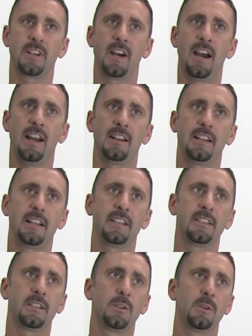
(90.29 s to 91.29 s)
there a highlight
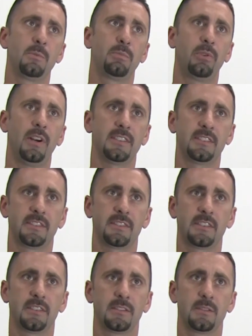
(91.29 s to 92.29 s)
in the whole
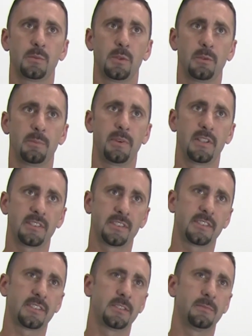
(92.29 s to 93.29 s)
process of the wheel repair
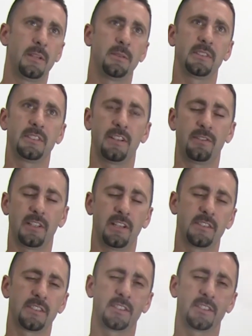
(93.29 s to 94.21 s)
system? I would definitely have to